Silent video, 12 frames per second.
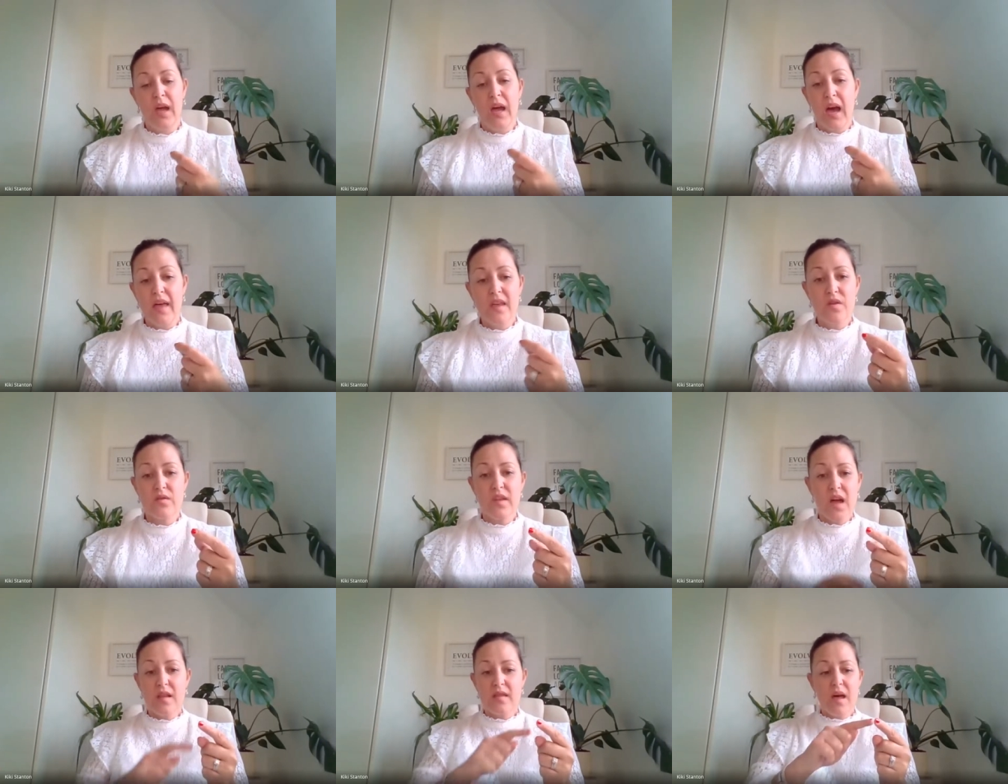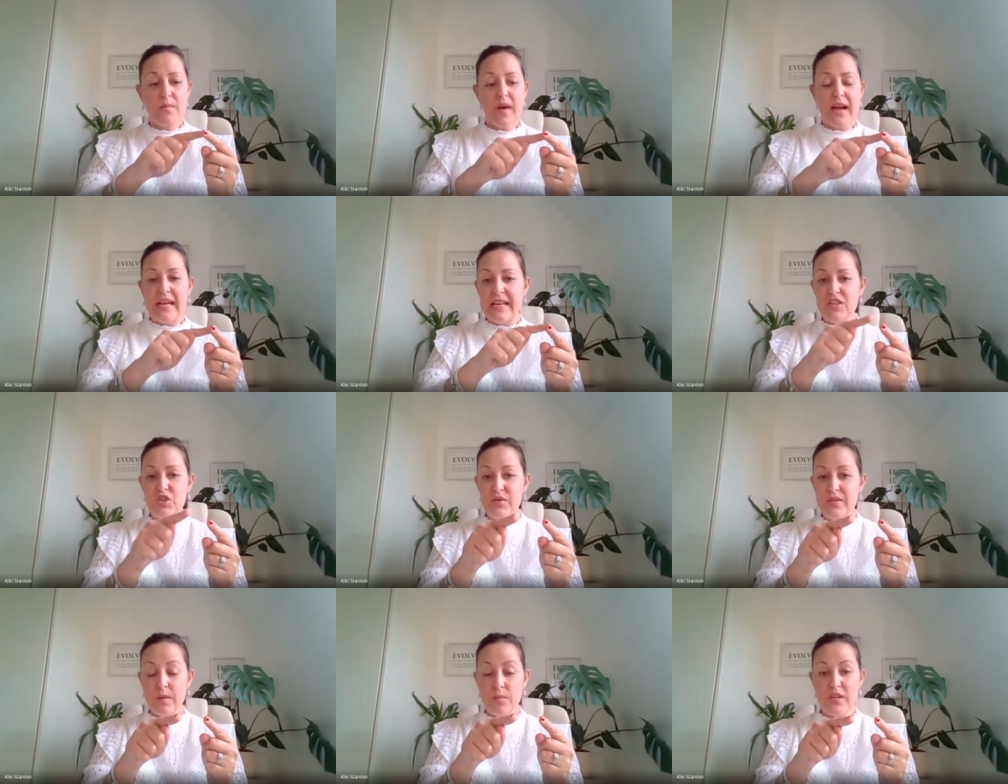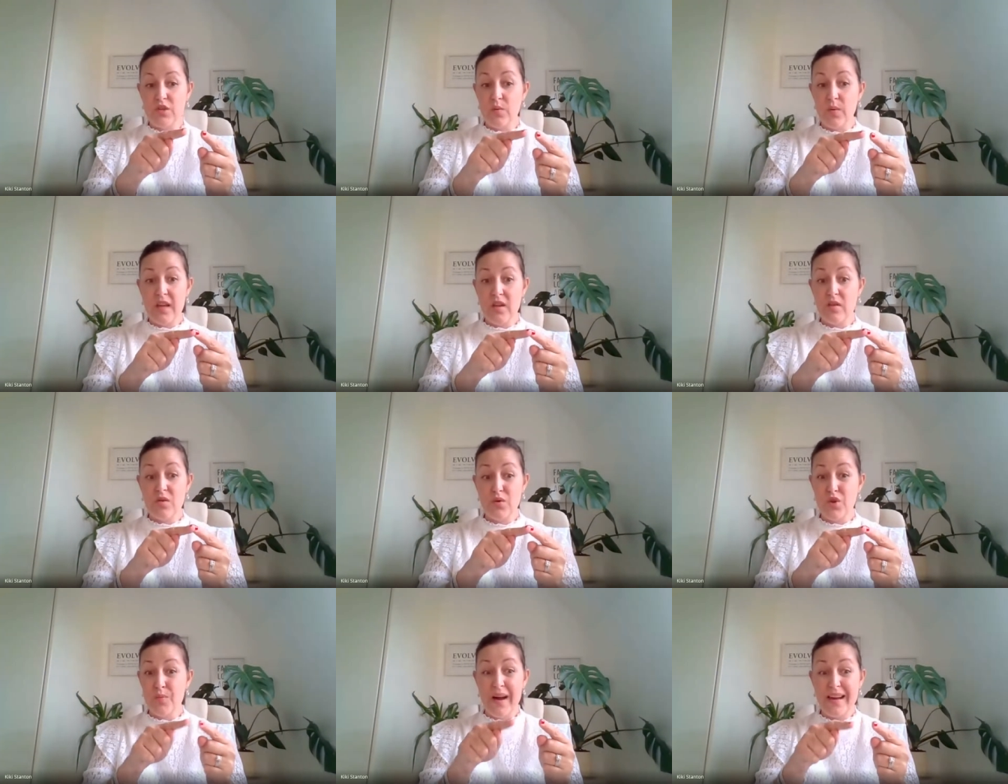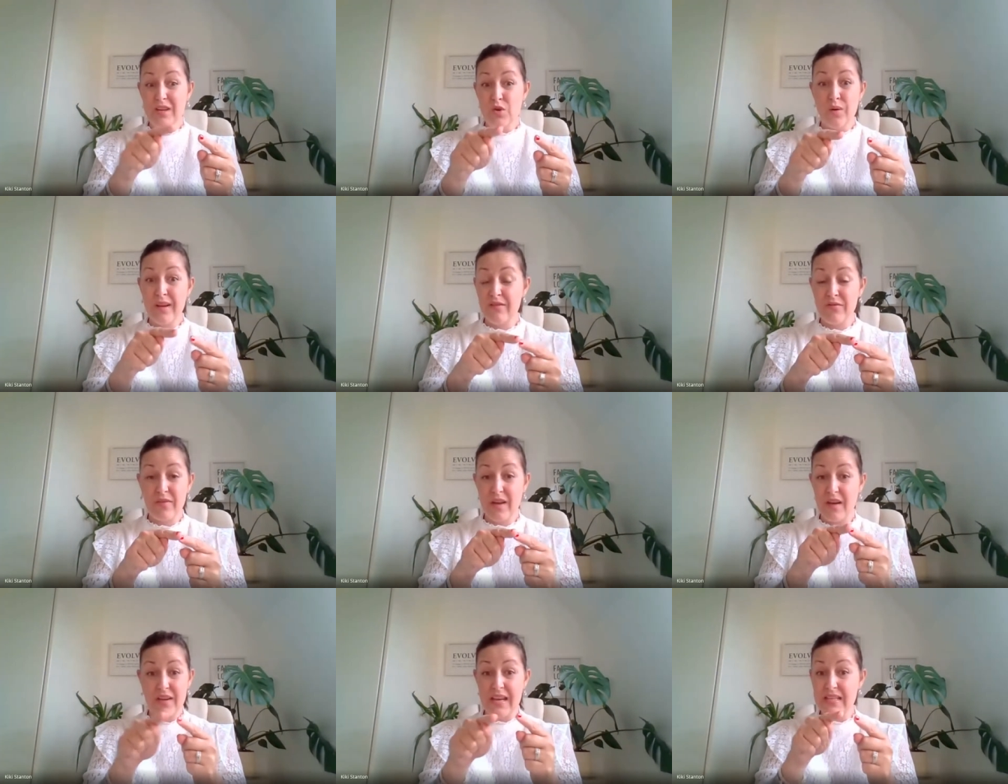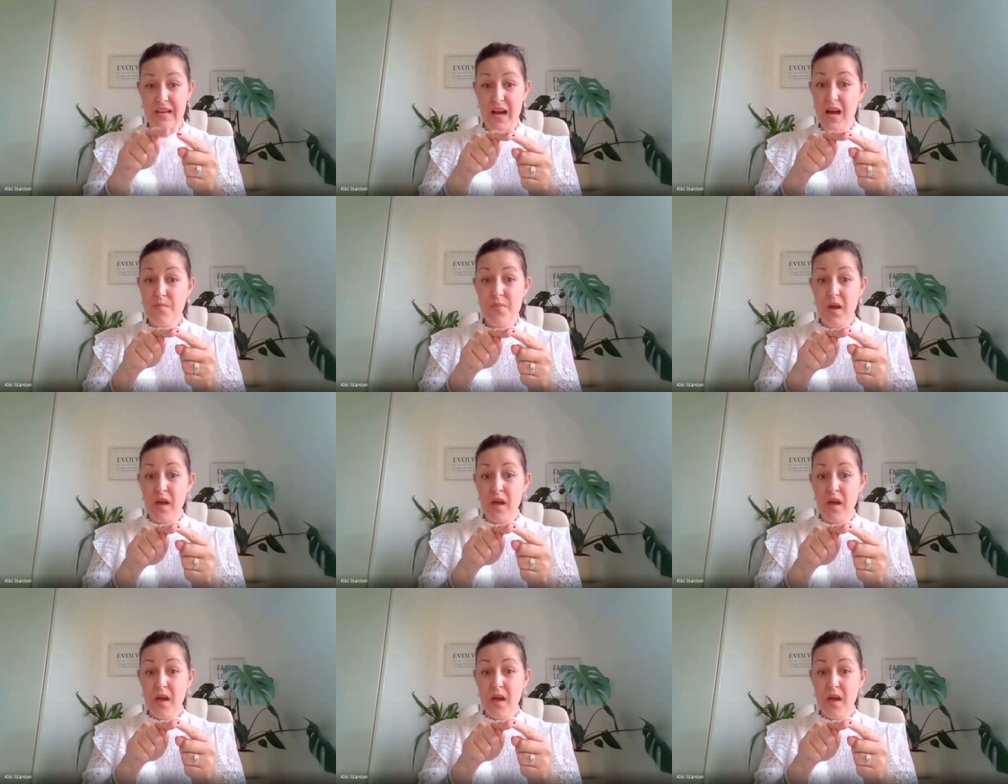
Mm-hmm. And that that that might lead you somewhere to where you thought you might not have have ended up,